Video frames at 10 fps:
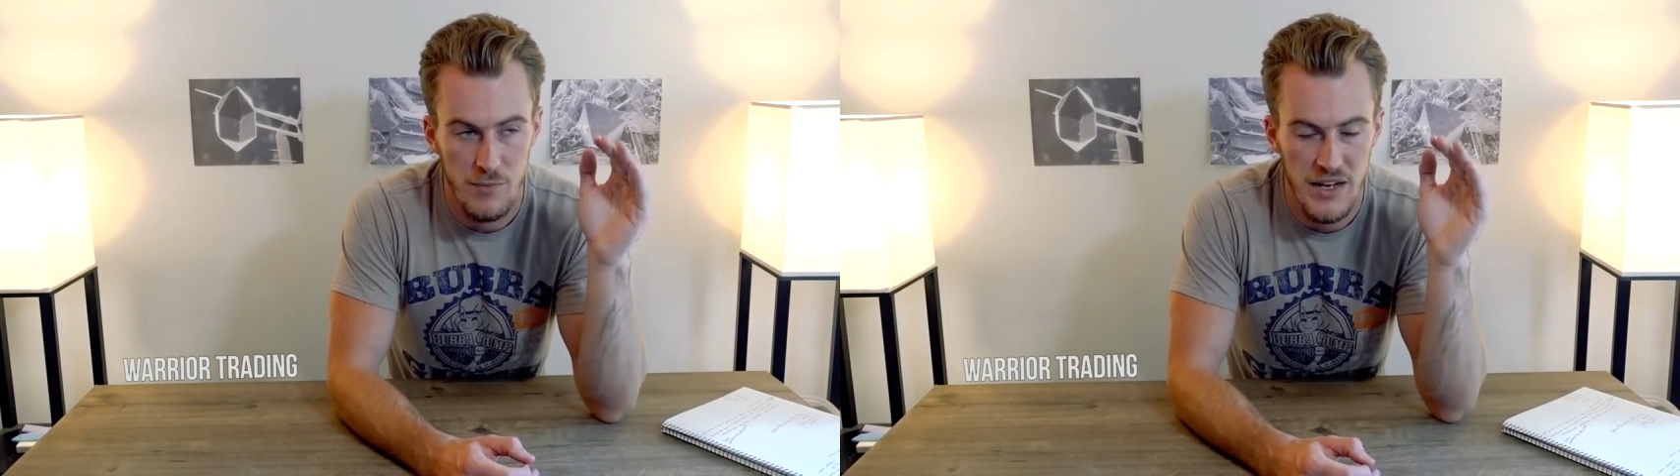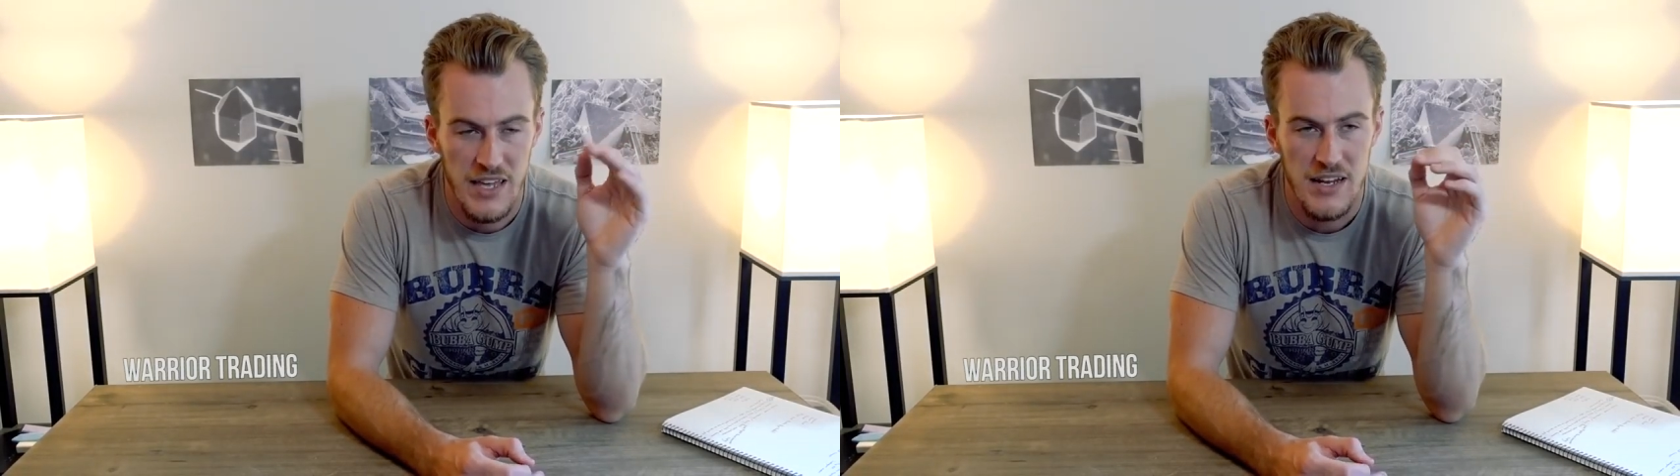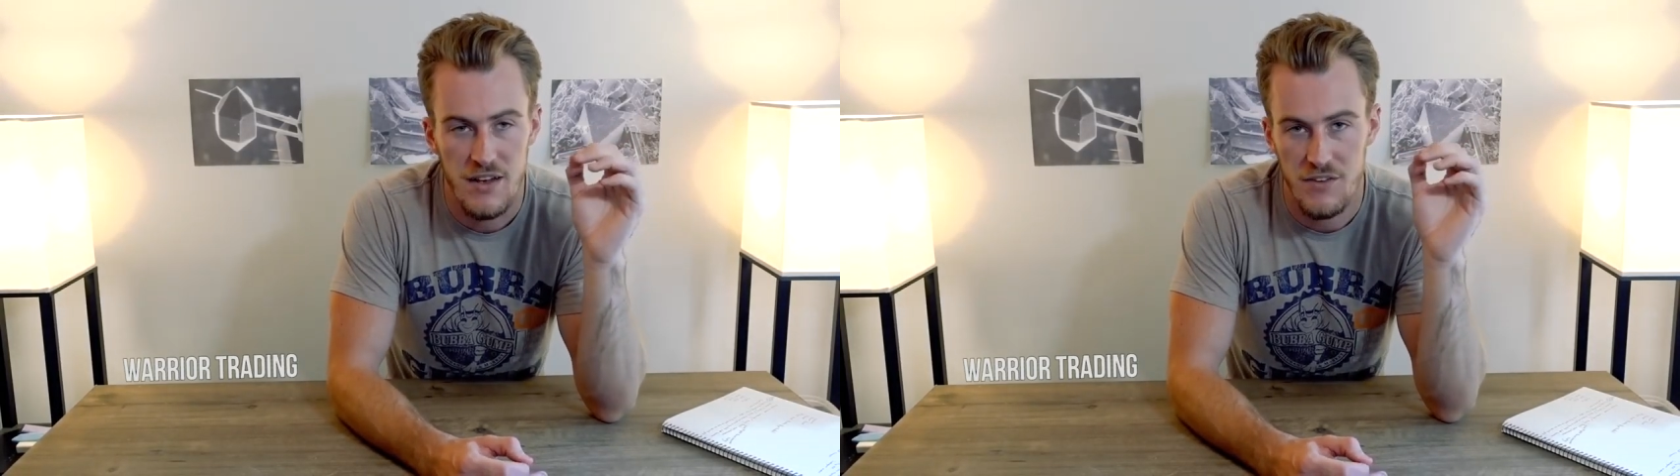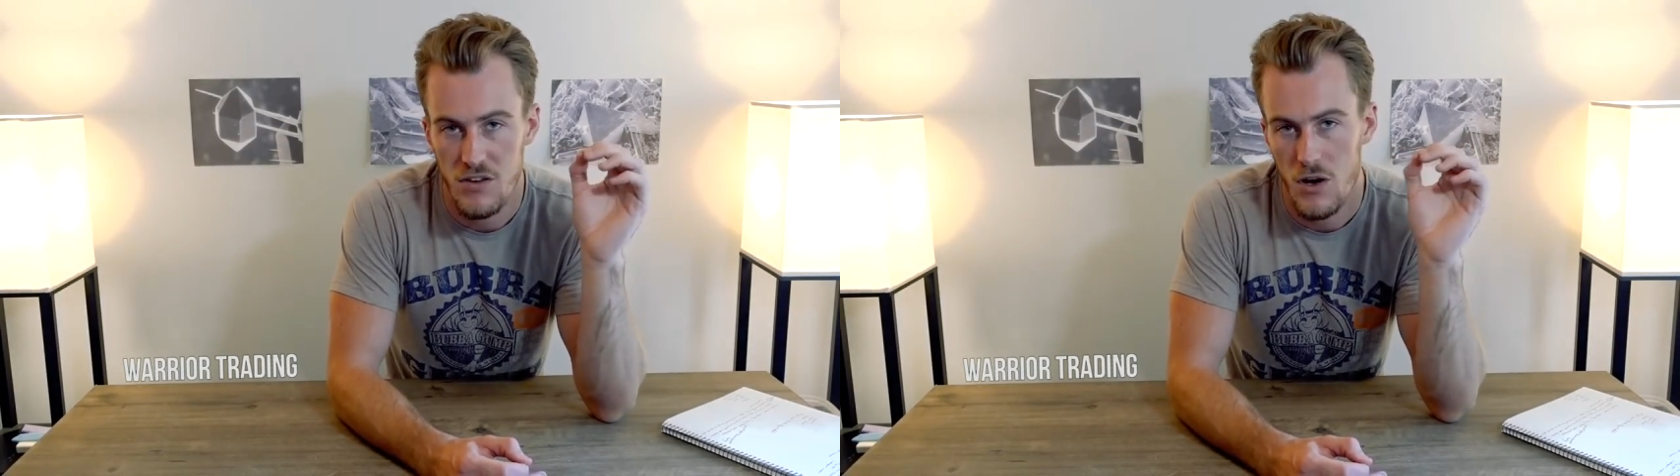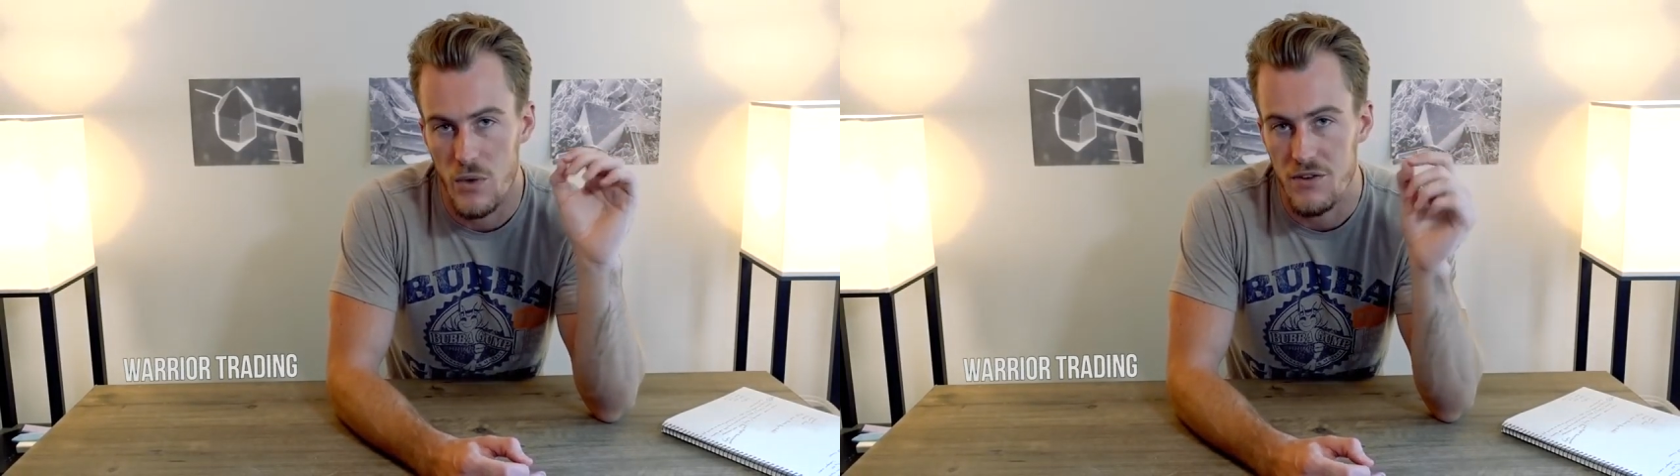but he
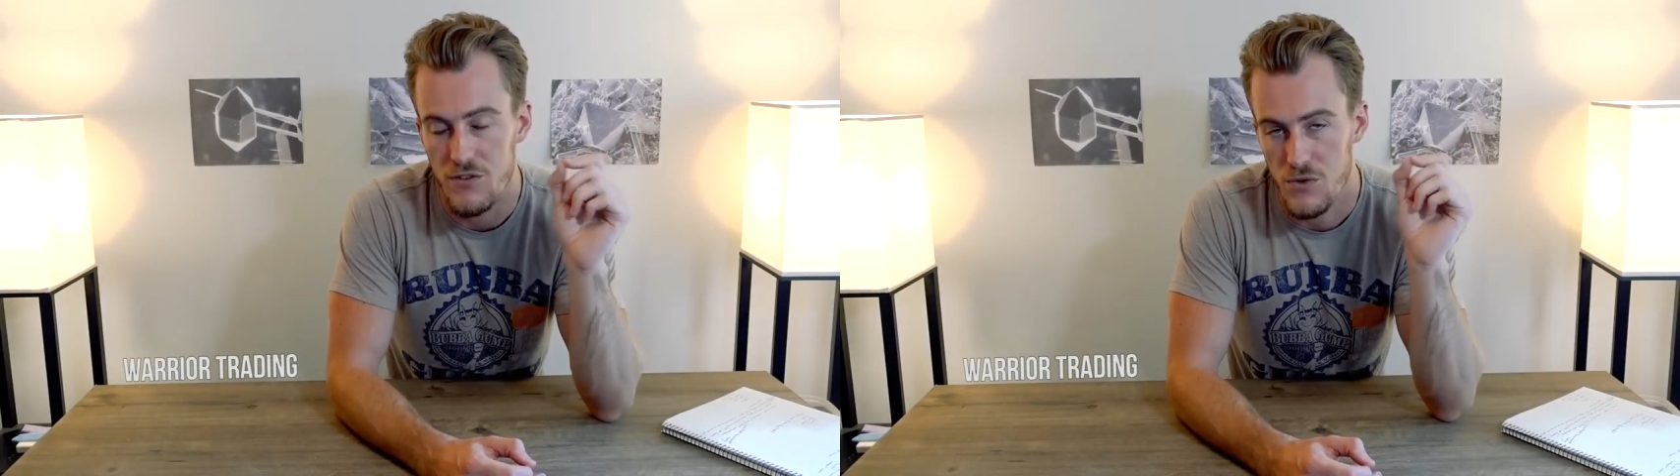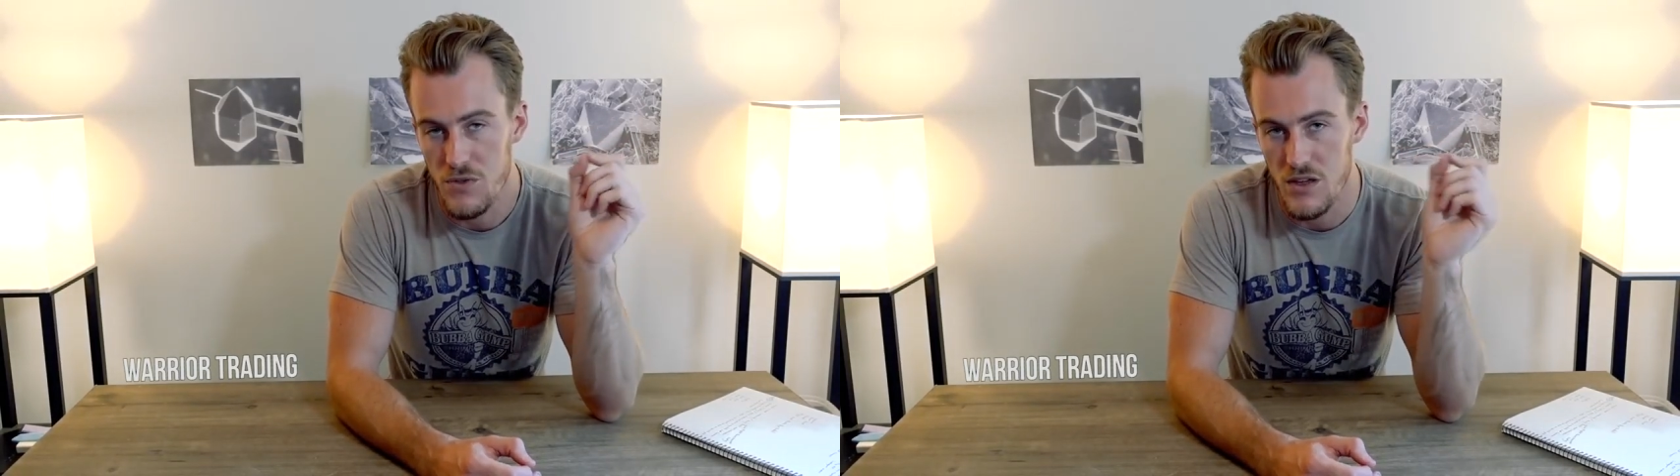doesn't go into